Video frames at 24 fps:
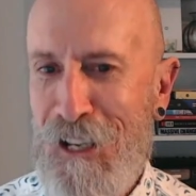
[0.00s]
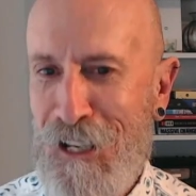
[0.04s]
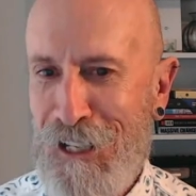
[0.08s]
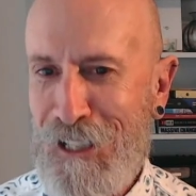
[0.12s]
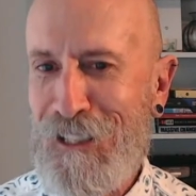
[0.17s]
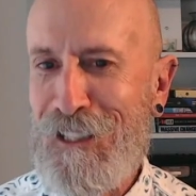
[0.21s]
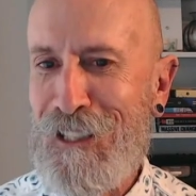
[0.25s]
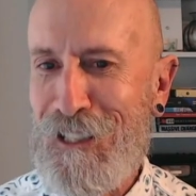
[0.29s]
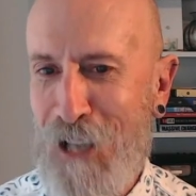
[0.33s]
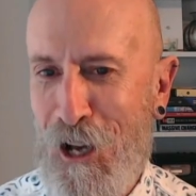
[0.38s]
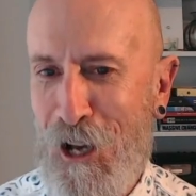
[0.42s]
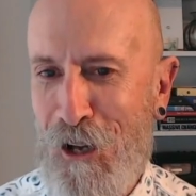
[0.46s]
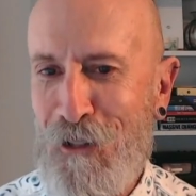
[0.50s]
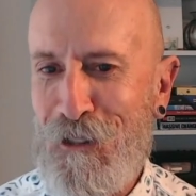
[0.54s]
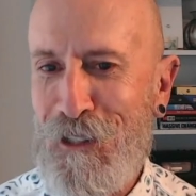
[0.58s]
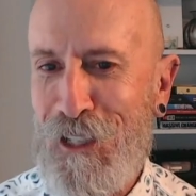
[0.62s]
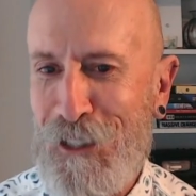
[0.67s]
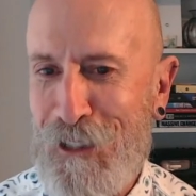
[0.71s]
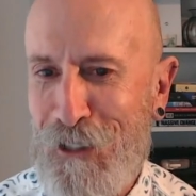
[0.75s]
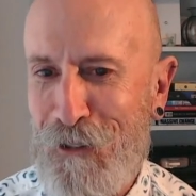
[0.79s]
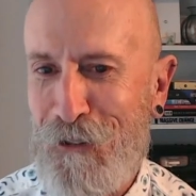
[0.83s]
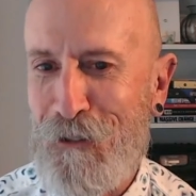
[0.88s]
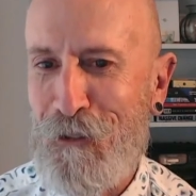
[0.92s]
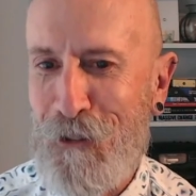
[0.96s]
it sounds
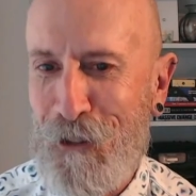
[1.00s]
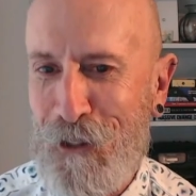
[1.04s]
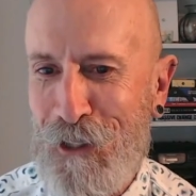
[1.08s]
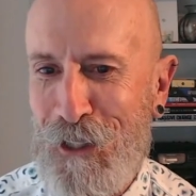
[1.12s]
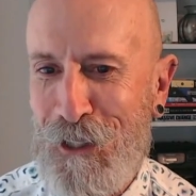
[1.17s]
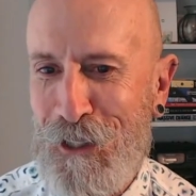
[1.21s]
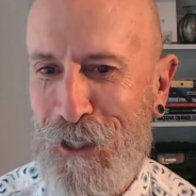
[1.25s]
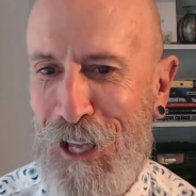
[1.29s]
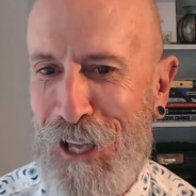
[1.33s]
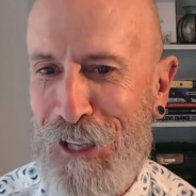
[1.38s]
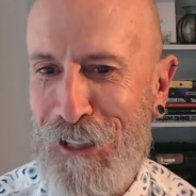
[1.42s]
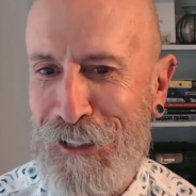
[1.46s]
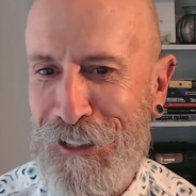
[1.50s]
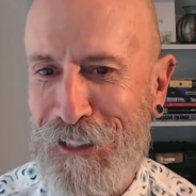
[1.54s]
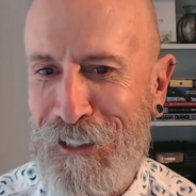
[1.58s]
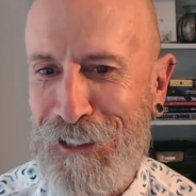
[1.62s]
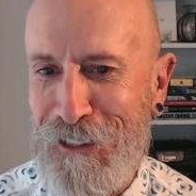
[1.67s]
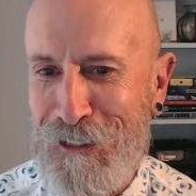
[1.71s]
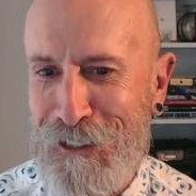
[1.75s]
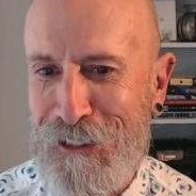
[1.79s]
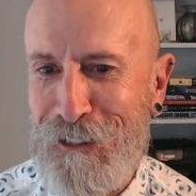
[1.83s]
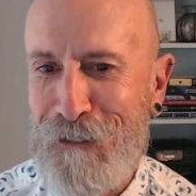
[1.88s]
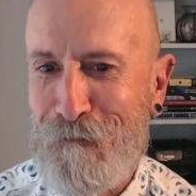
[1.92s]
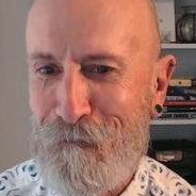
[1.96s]
like you're really nailing
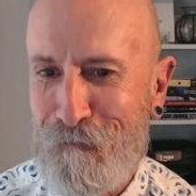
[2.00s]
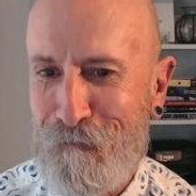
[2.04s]
it.